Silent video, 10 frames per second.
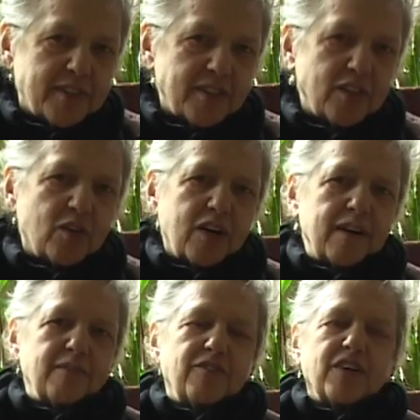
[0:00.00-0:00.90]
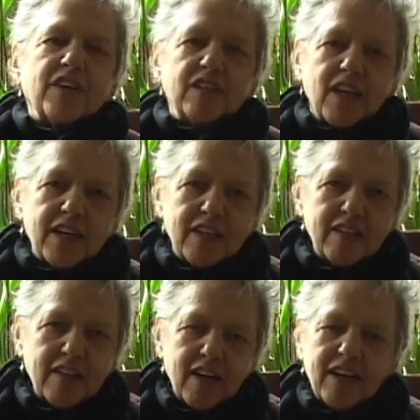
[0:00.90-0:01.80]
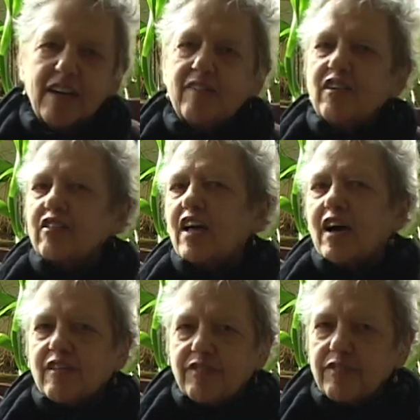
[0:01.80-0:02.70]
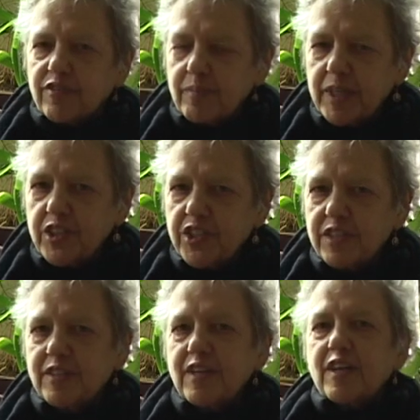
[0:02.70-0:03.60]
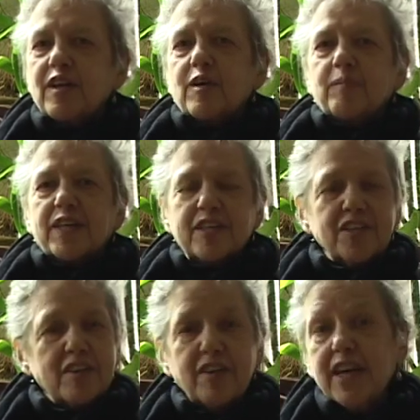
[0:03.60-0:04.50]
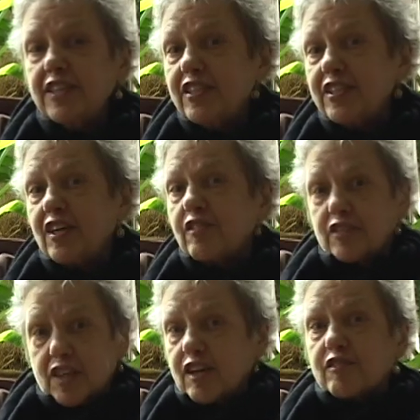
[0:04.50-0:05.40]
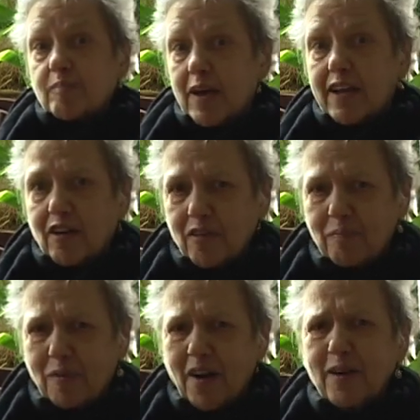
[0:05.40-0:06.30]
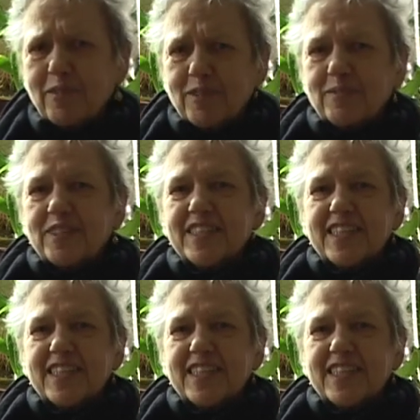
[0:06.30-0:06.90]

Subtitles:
So I'm very lucky that I have a lot of information because I've had to solve a lot of my own problems.